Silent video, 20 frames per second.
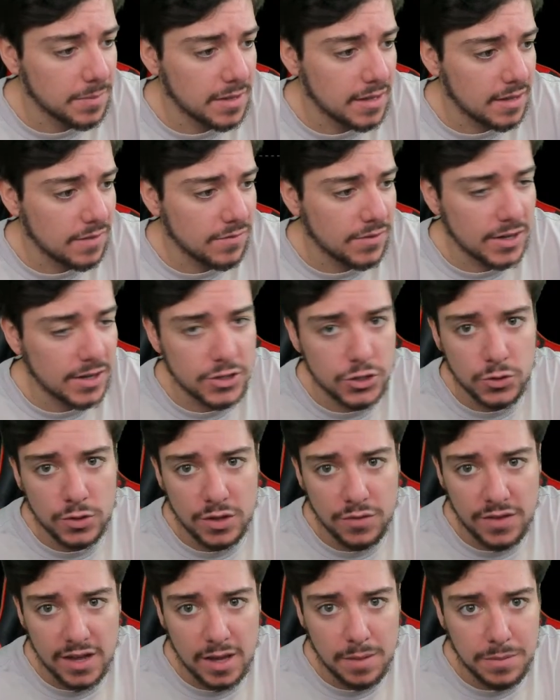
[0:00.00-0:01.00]
If you guys join the
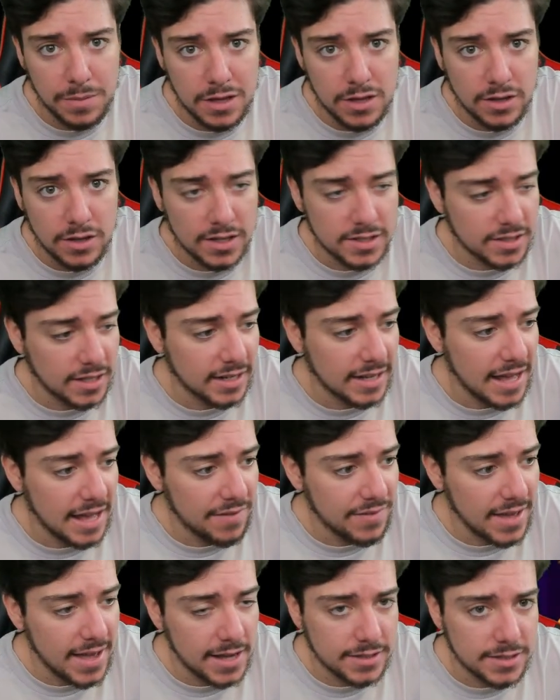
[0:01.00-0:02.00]
VIP, you guys are gonna have
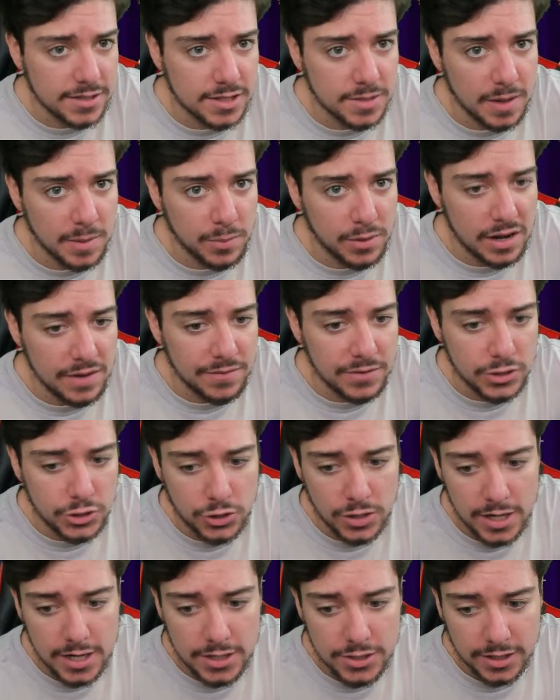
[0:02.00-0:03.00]
access to my private
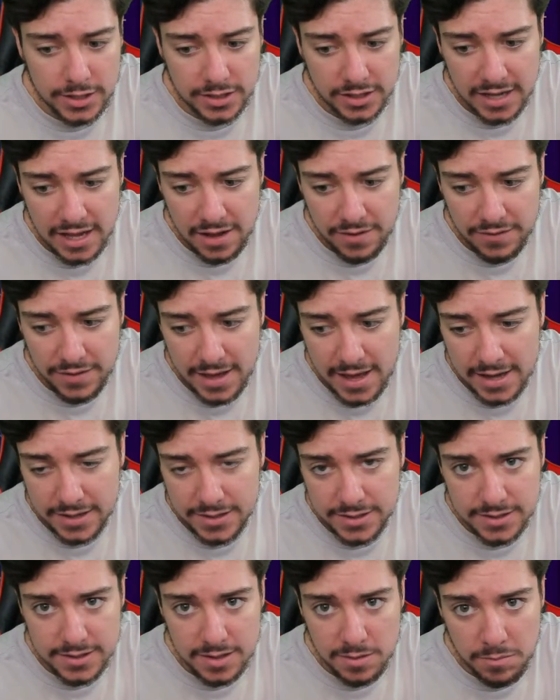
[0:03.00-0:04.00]
trades. You guys are gonna have
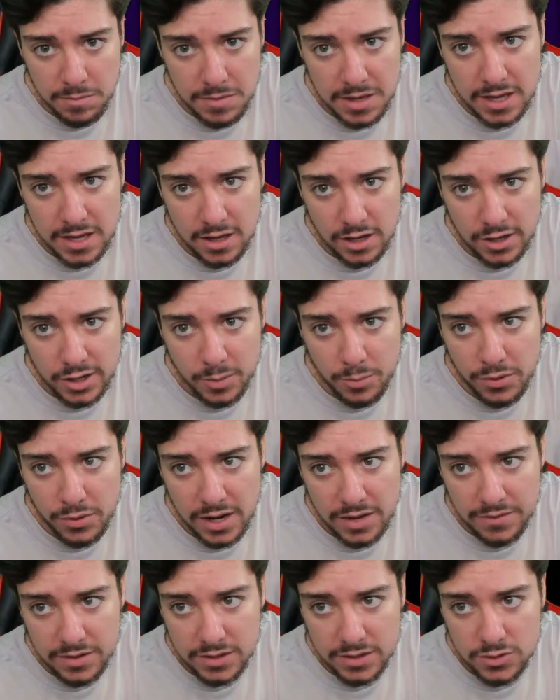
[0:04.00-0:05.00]
access to me on a
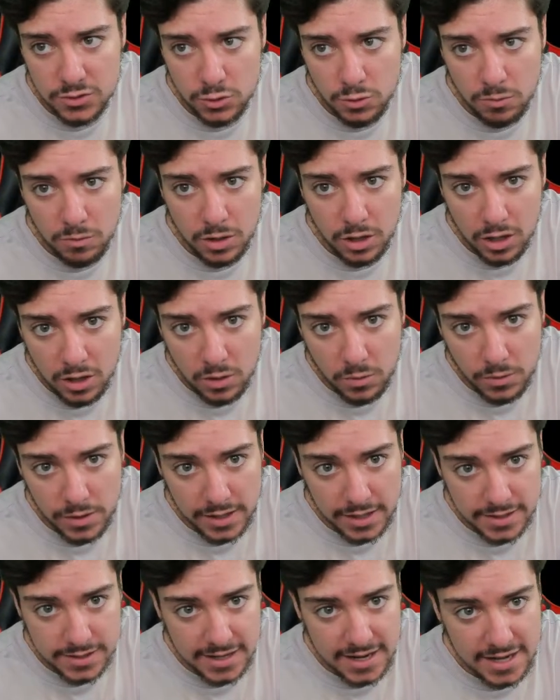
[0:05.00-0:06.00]
private Zoom call where you
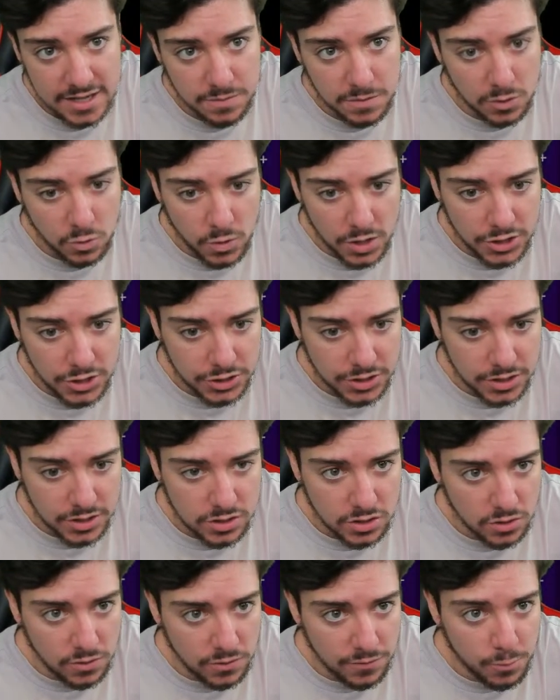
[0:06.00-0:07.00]
guys could ask me
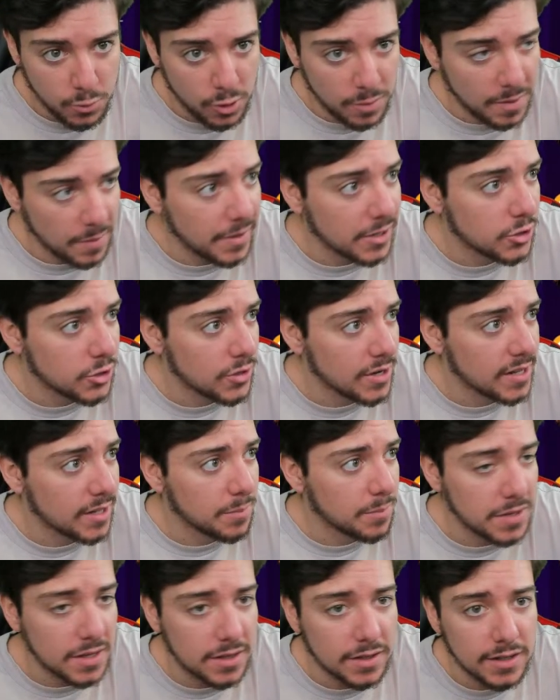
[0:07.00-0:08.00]
questions, learn more about my trading
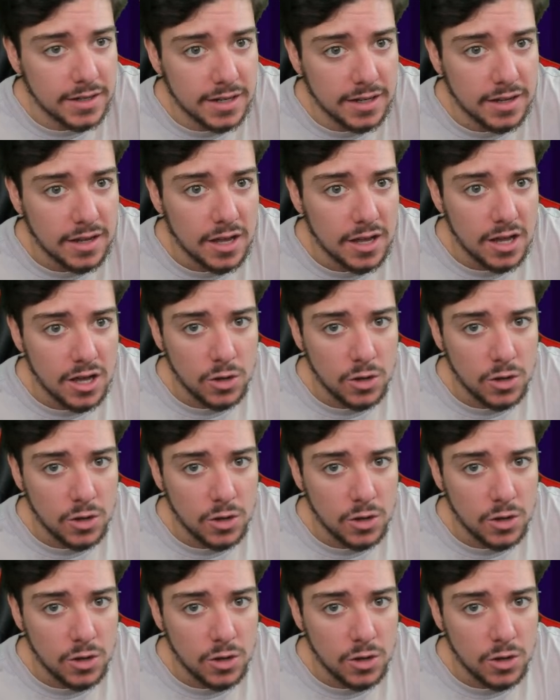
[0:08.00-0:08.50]
ability.